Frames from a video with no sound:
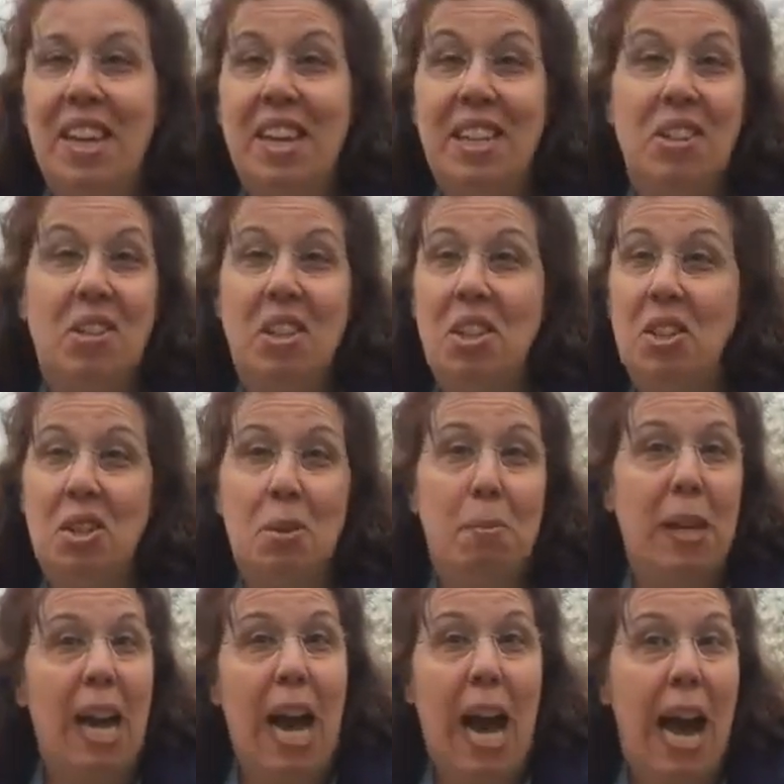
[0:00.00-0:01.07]
It used to just
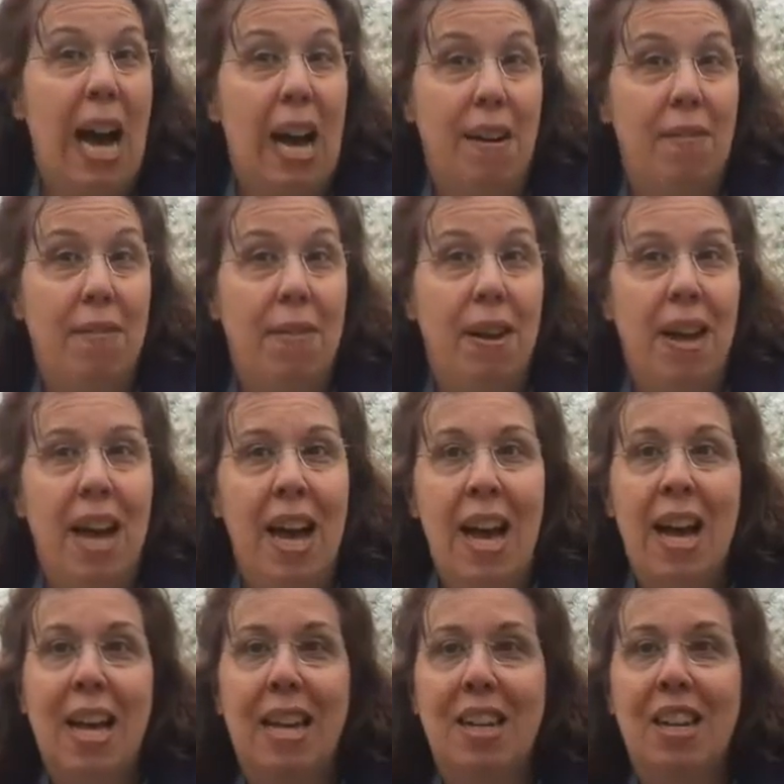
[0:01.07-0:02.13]
be half.
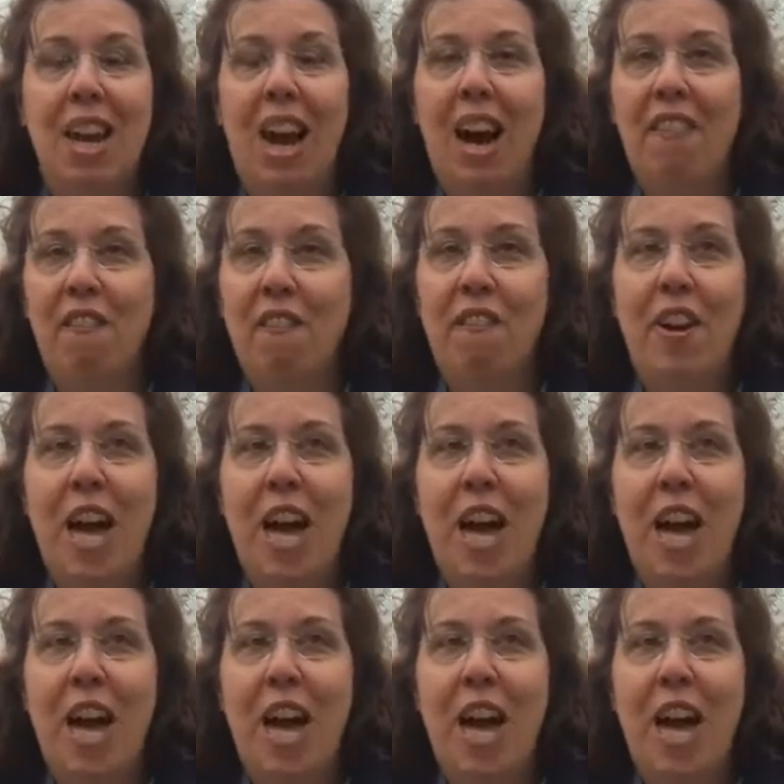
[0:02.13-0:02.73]
And I